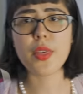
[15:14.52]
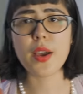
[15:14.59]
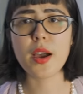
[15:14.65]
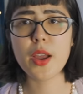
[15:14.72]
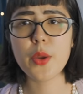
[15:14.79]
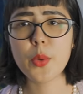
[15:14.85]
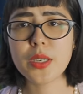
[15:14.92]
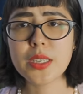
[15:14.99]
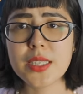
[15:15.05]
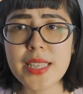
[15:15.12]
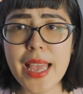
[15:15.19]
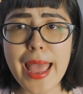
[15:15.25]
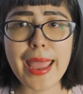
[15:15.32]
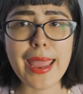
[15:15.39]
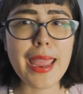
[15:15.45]
that I want to
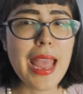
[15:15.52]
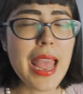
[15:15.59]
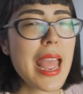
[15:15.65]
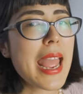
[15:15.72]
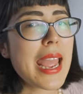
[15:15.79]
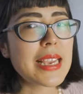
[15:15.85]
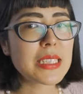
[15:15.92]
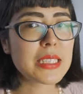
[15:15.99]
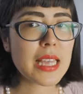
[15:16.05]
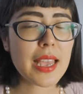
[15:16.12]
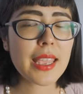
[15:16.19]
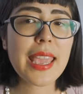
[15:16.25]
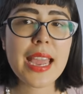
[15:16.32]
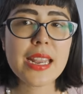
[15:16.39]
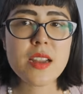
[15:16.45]
say is
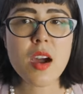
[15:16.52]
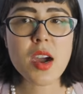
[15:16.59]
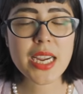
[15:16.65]
that again